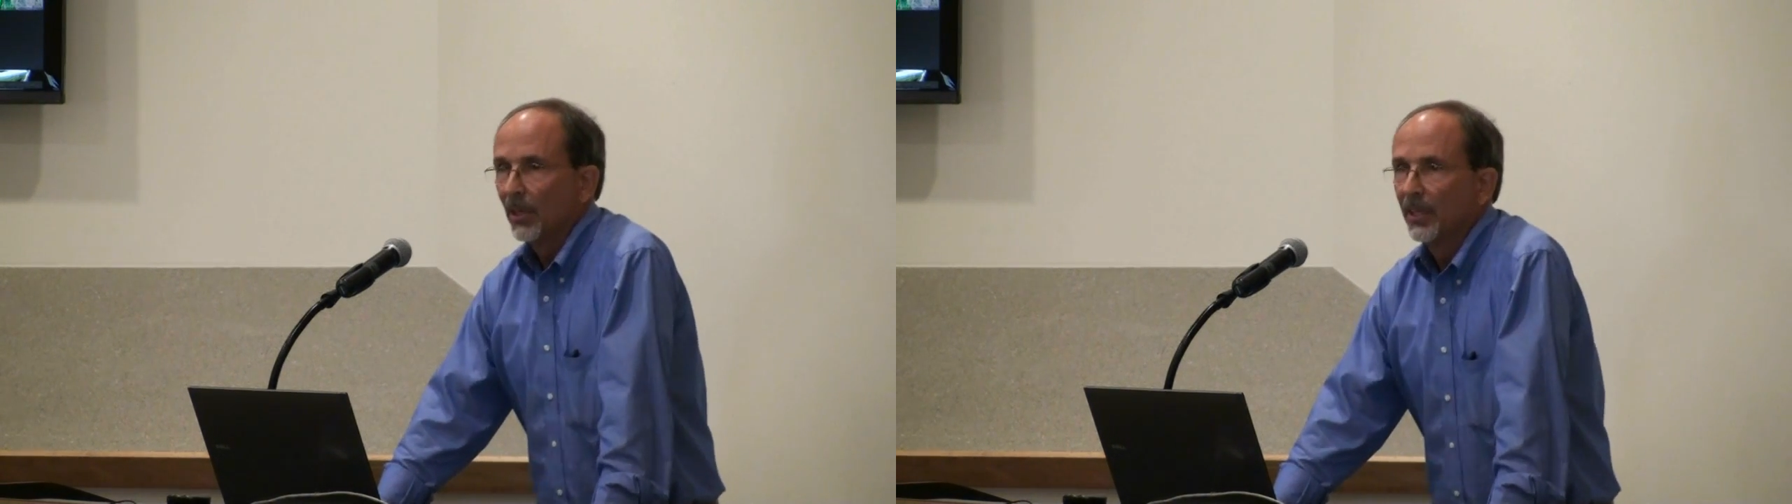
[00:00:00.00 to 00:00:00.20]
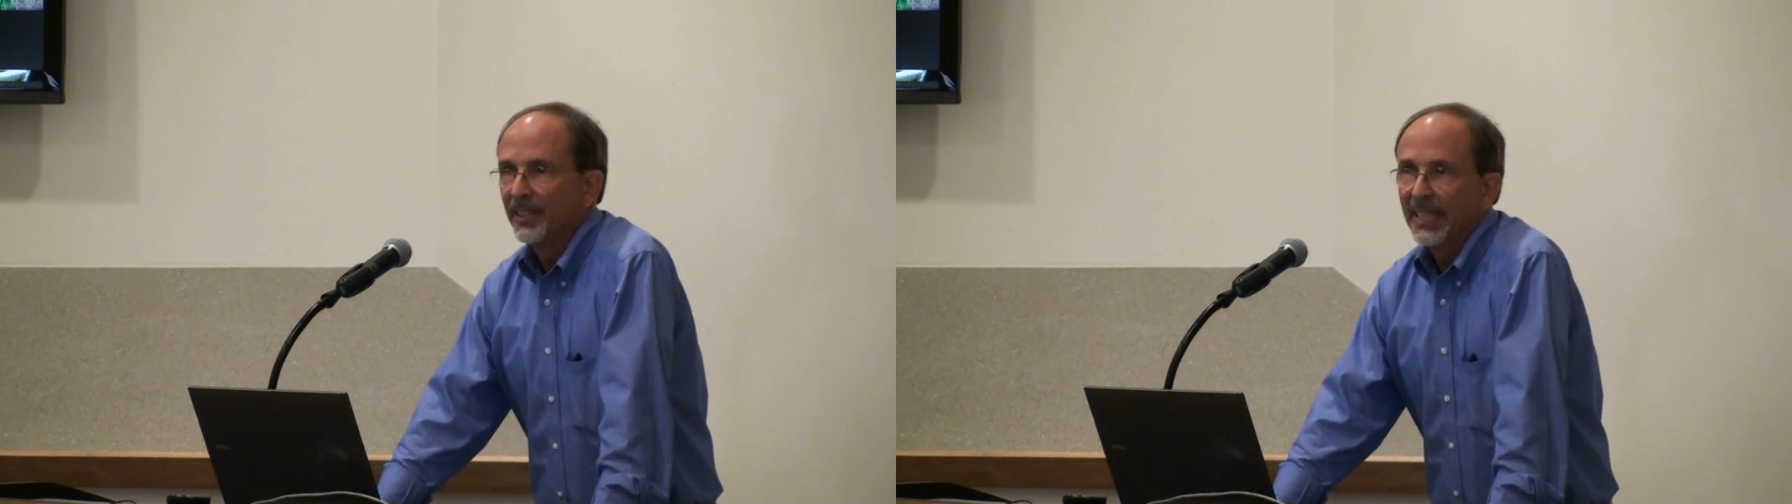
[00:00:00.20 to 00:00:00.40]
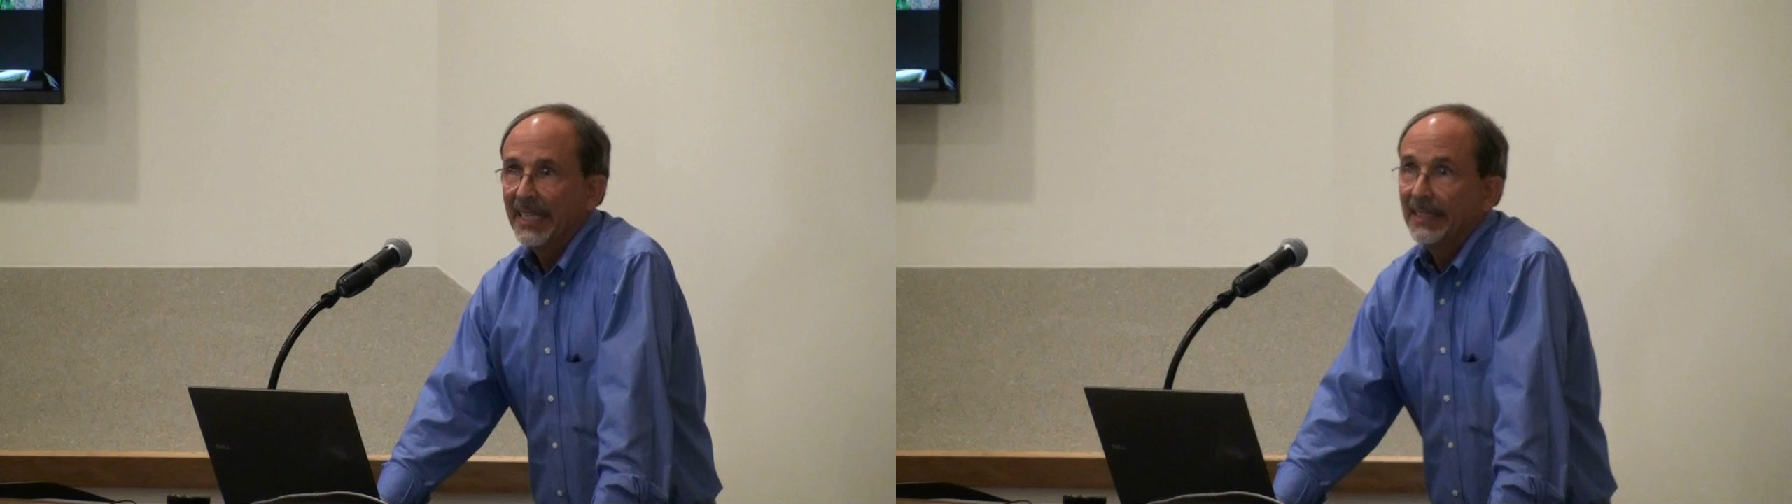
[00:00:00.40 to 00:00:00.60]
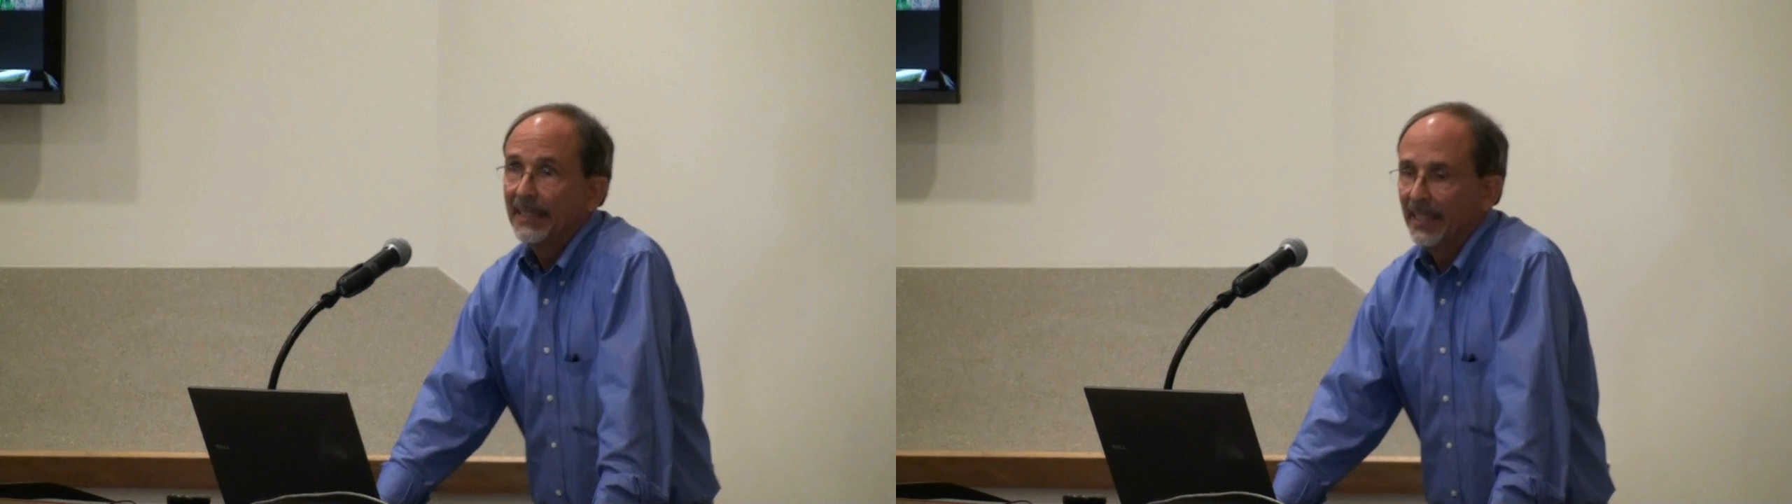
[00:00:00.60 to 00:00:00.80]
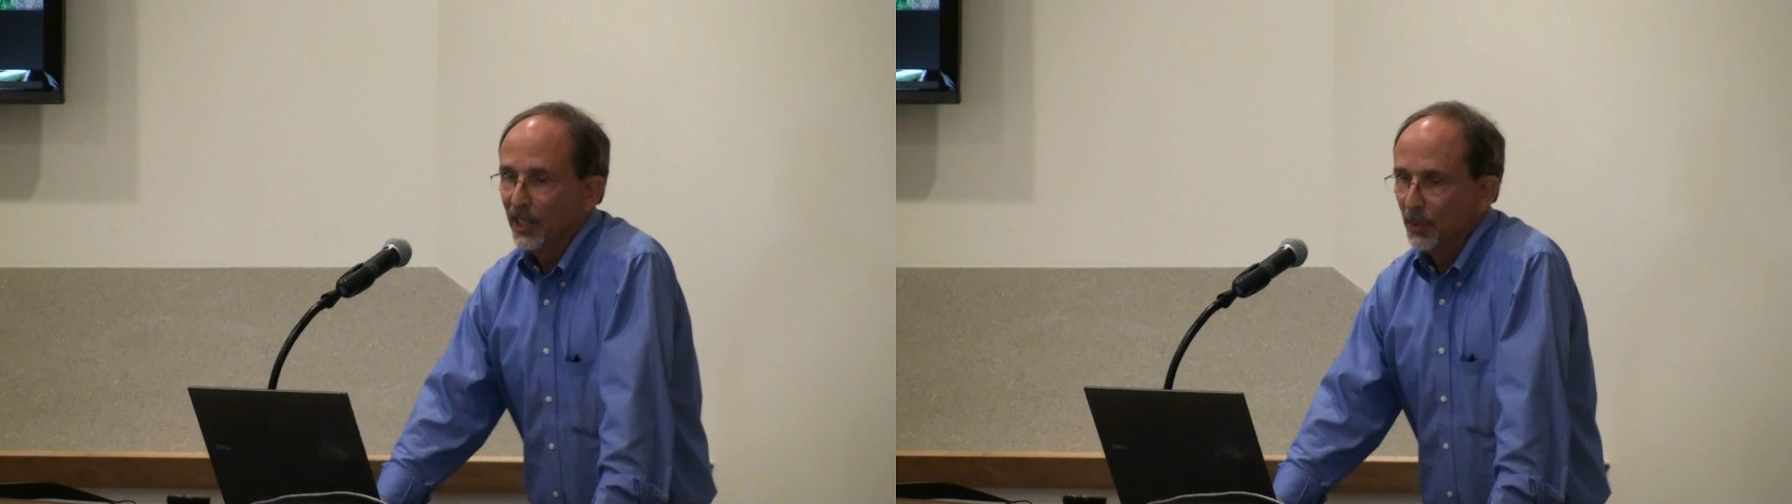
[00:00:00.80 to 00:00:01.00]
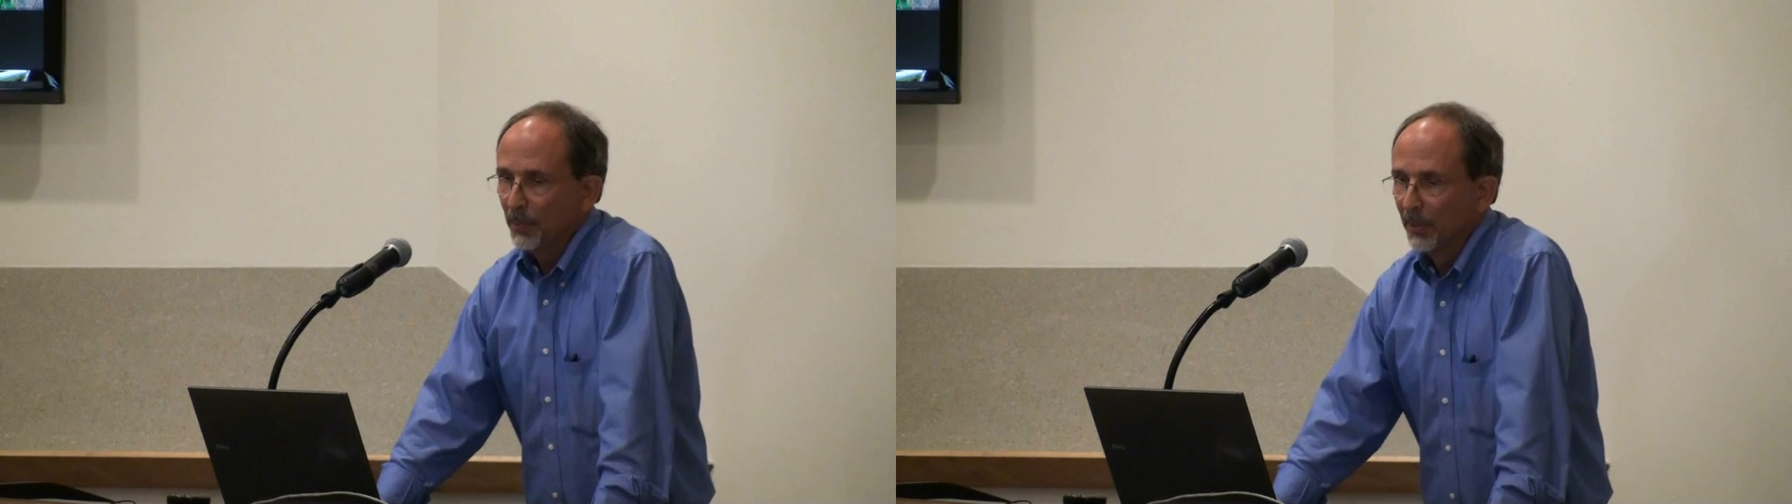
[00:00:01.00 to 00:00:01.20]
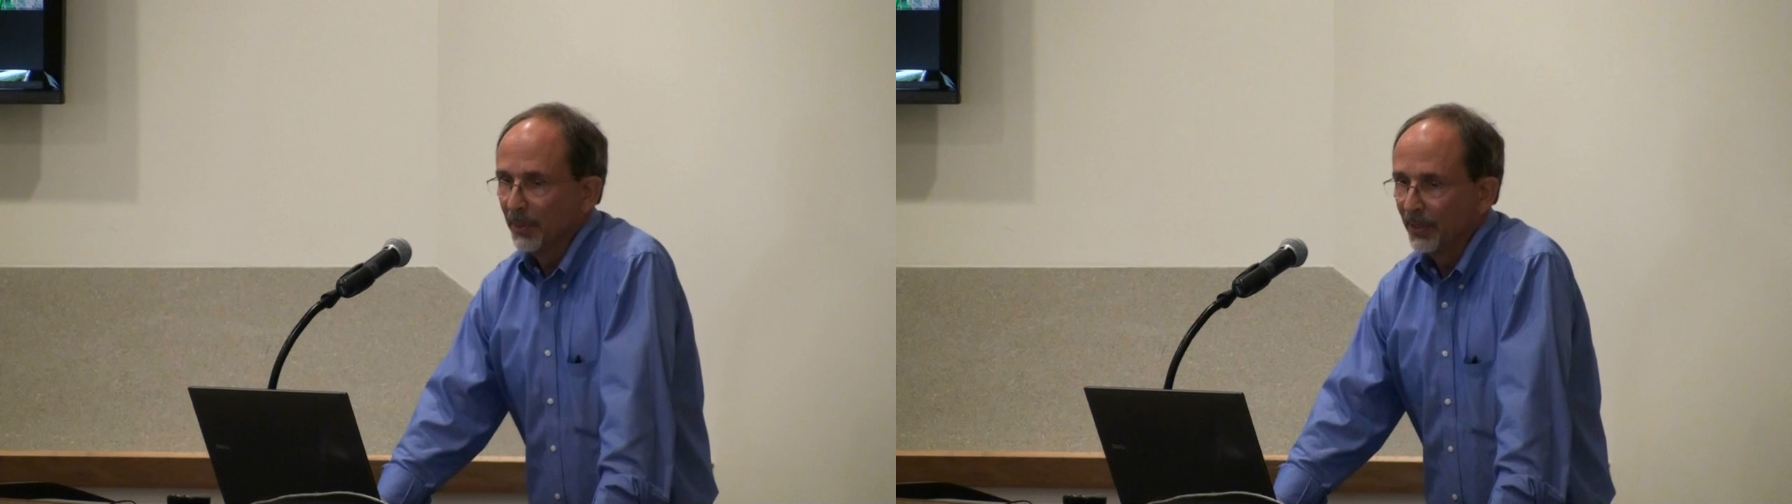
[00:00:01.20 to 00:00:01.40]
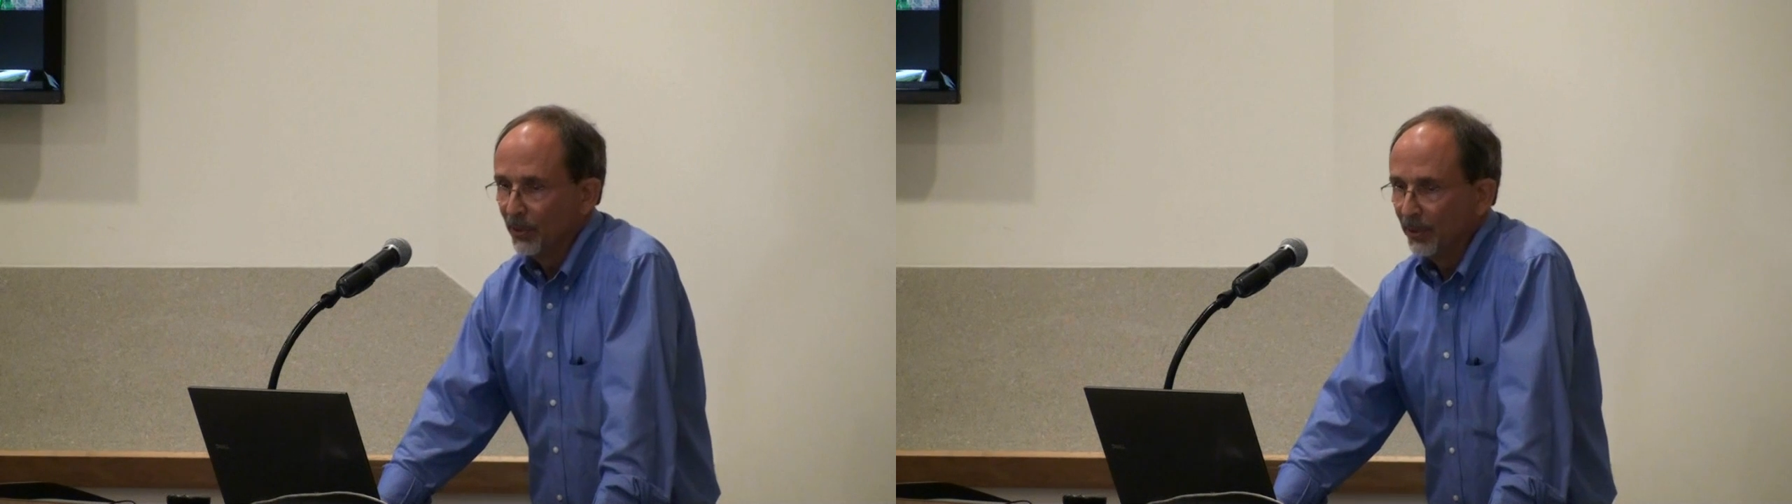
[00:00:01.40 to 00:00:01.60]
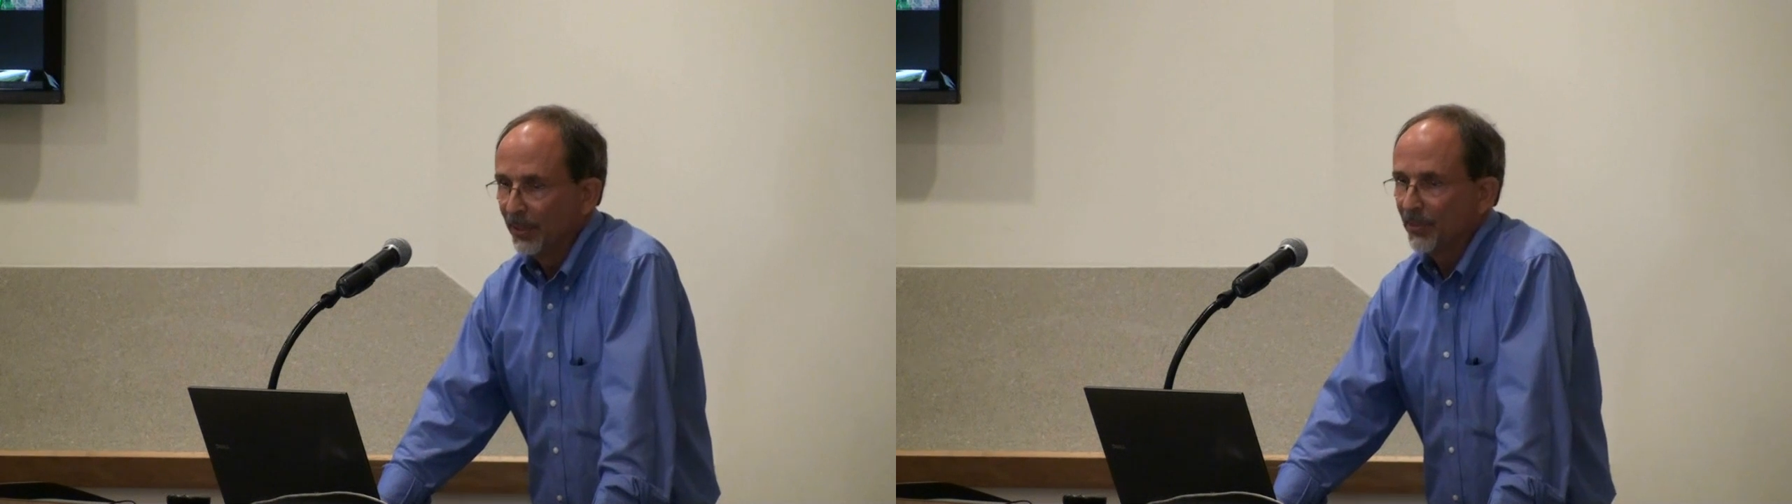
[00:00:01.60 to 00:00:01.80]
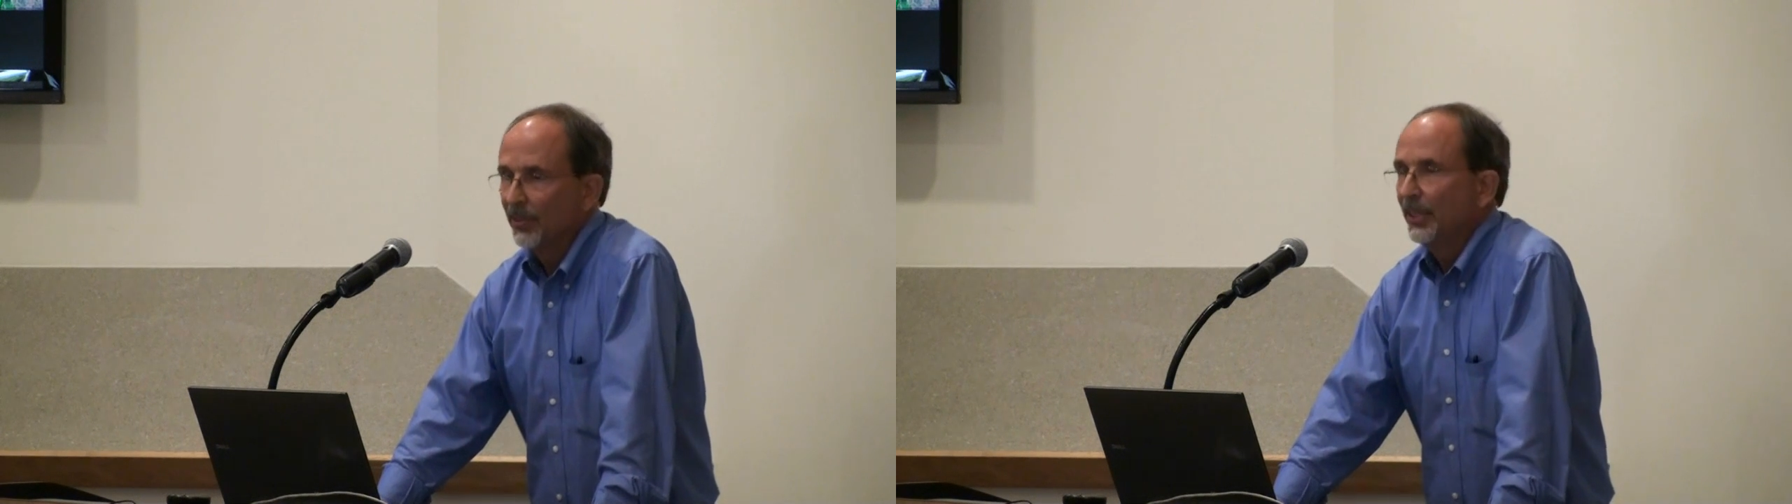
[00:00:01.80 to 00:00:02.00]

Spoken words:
are the 18 experimental units,